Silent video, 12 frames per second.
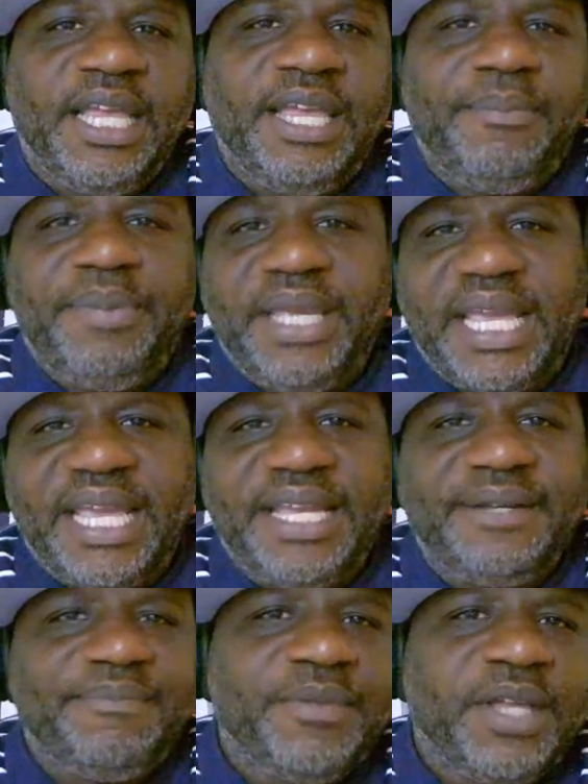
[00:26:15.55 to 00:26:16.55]

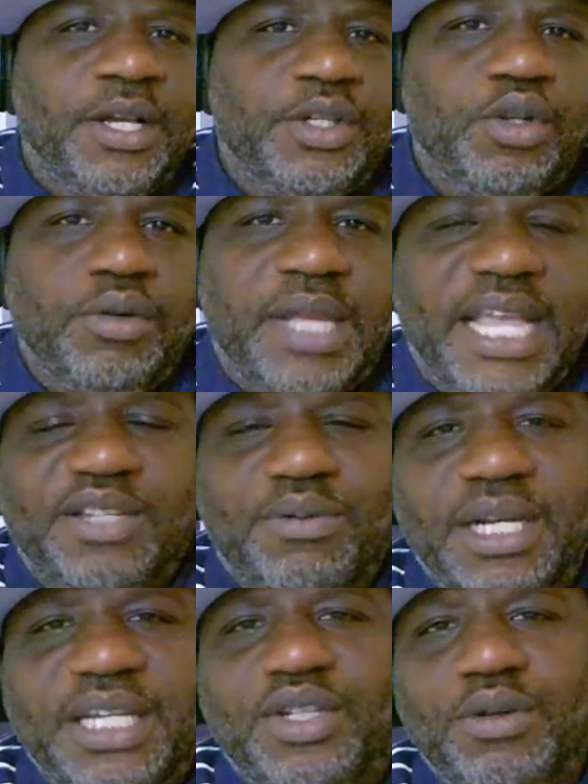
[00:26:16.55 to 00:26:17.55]
NBA
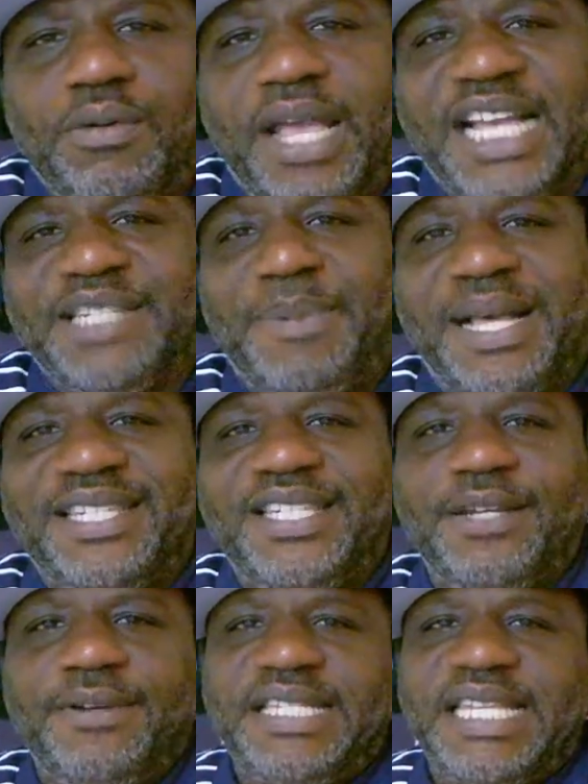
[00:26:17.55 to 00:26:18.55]
2K22 Xbox
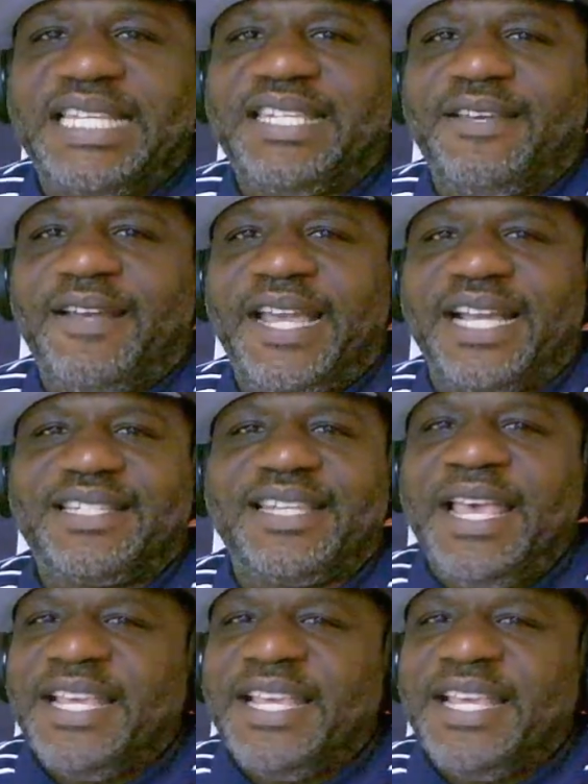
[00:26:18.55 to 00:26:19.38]
Series SRX.